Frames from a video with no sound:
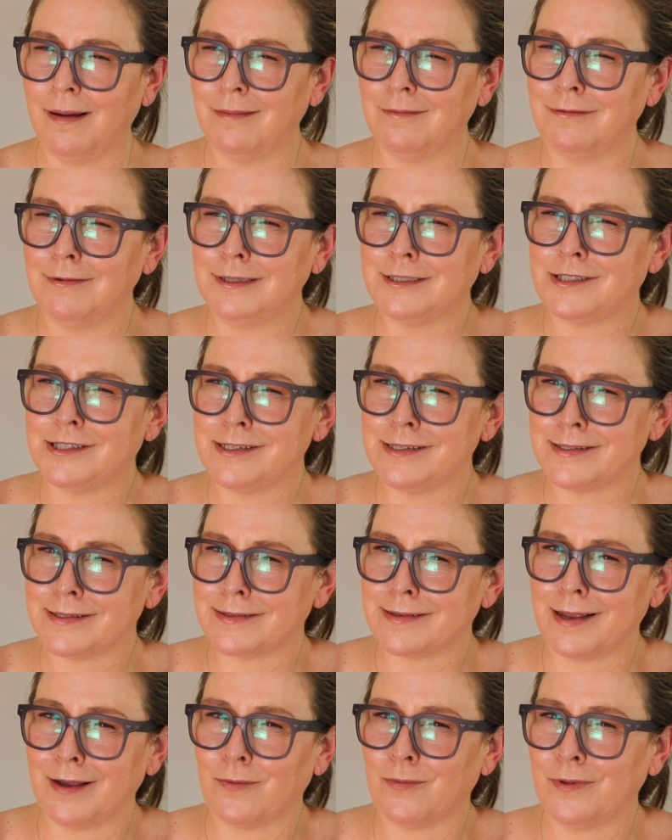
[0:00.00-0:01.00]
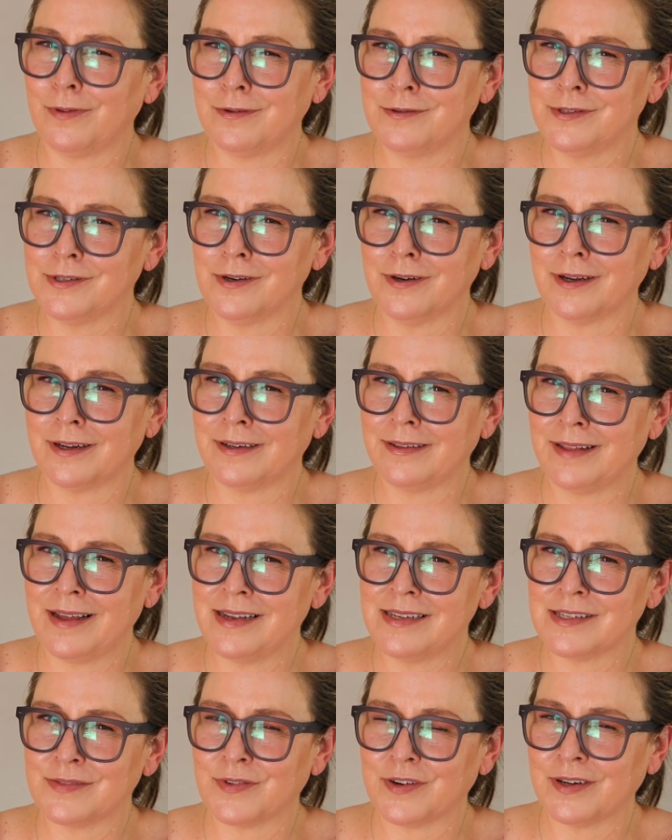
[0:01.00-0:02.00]
which is like, well, those aren't going to
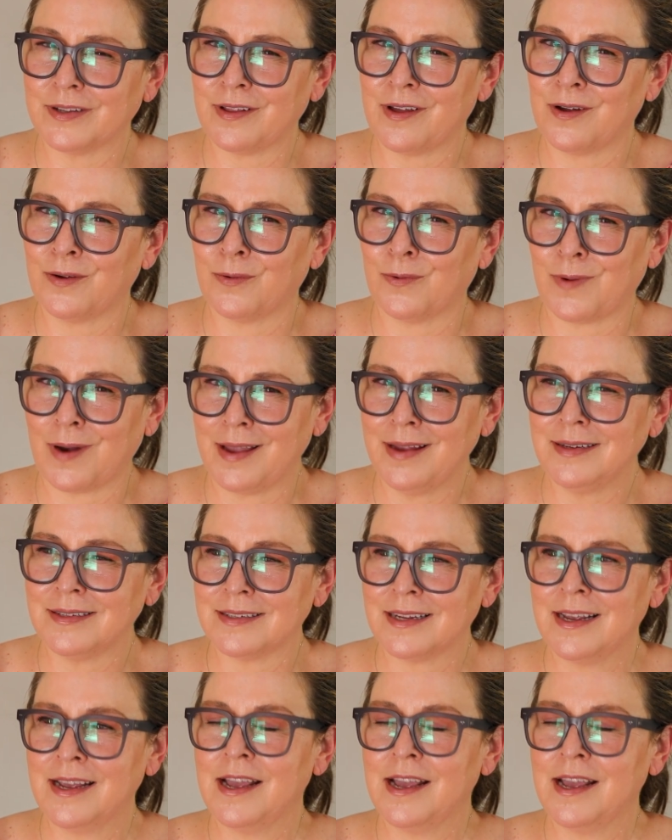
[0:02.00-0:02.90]
last very long, right?